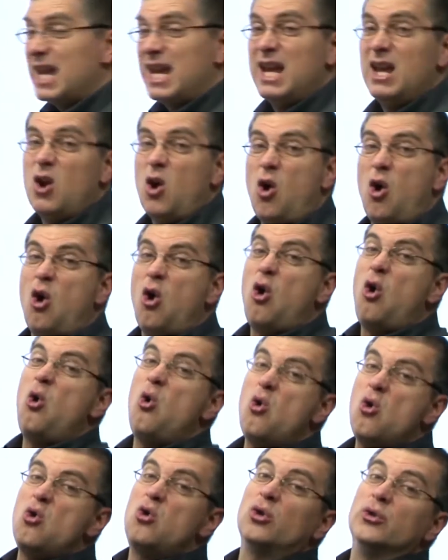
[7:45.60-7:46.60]
It
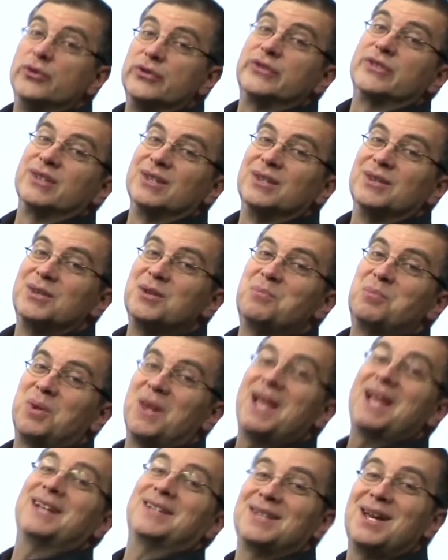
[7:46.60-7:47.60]
holds the
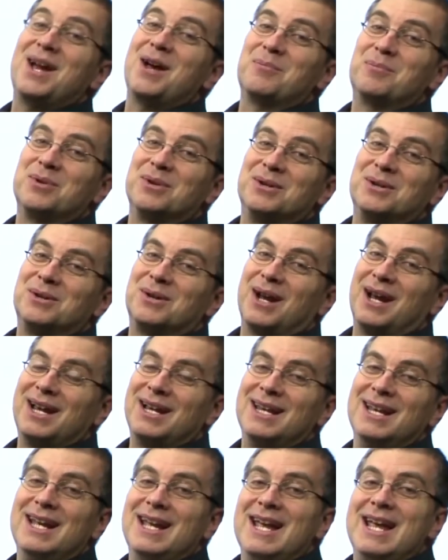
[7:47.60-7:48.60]
plant up,
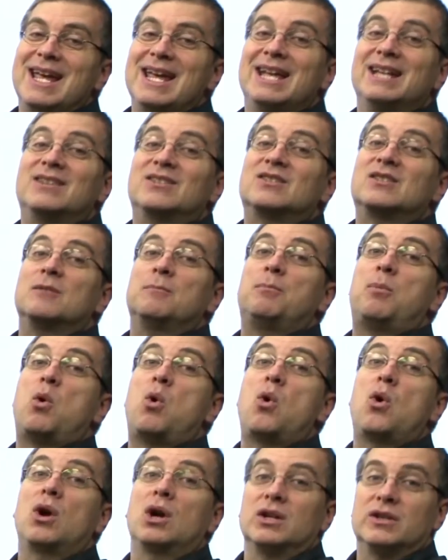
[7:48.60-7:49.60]
right? It
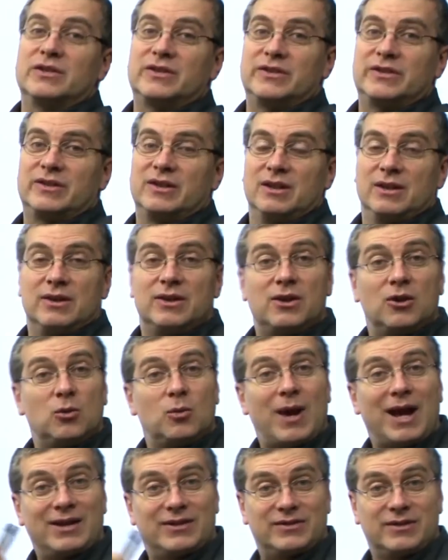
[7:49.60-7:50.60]
supports the
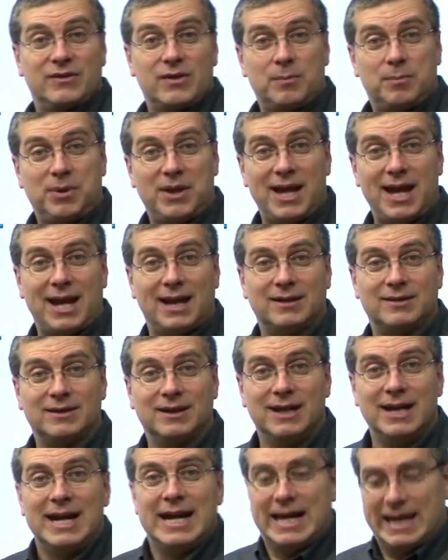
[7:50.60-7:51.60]
rest of the plant.
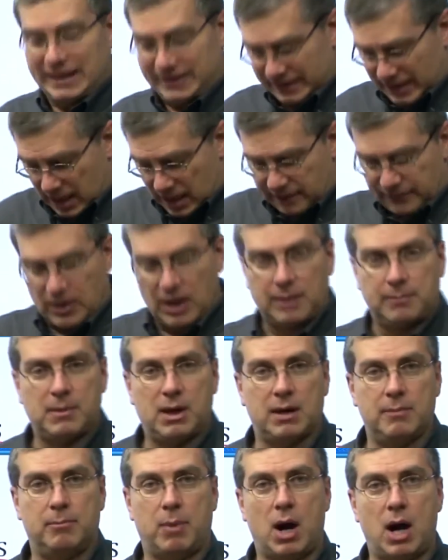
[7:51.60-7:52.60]
It's kind of like
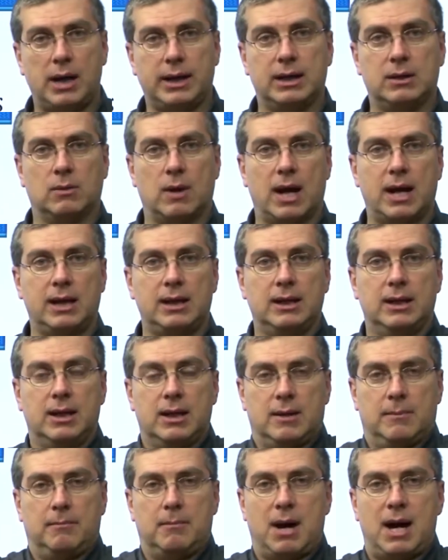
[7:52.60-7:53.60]
my body, right?
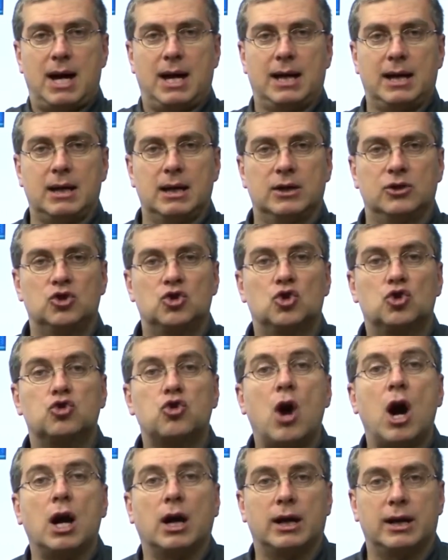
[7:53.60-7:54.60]
My
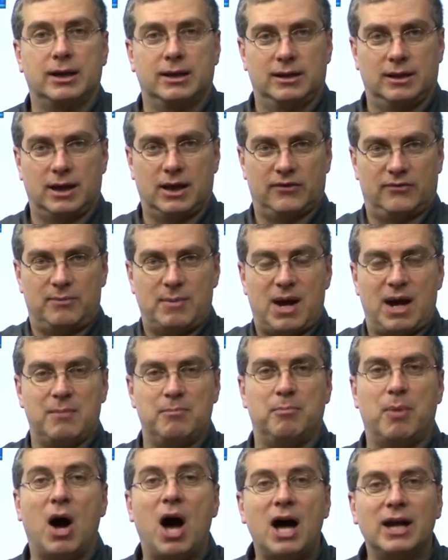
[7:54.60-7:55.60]
trunk of my
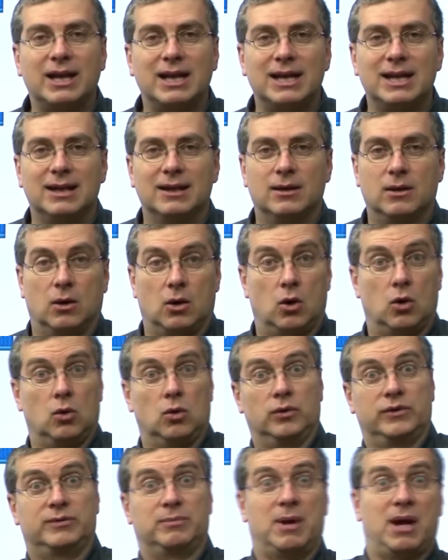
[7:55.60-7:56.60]
body
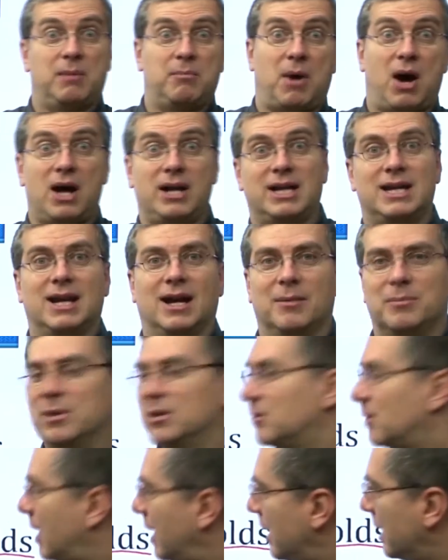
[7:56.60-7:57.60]
holds my body up,
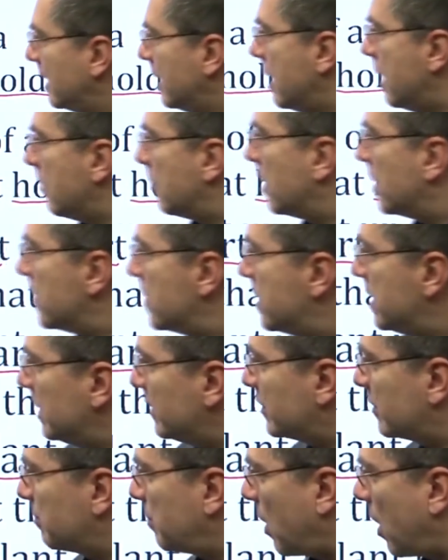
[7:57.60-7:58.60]
right? But
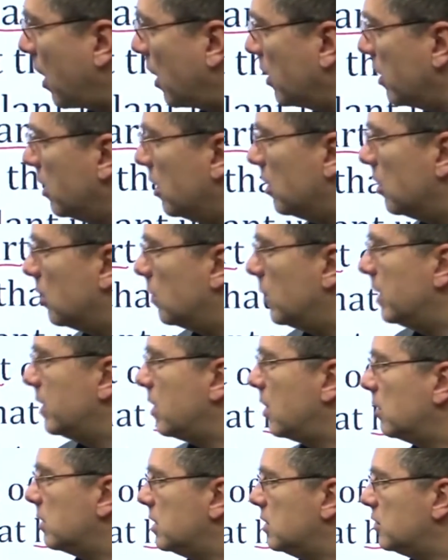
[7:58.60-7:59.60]
this part, we
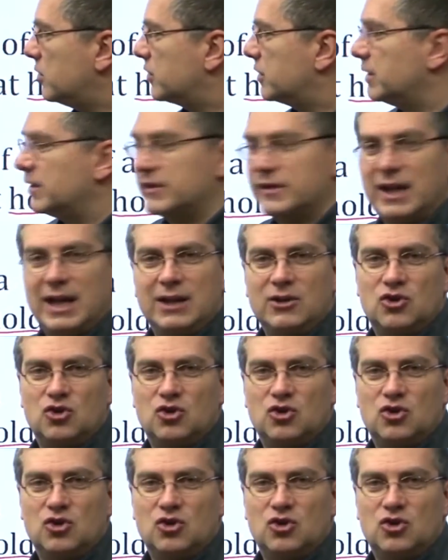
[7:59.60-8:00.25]
don't usually say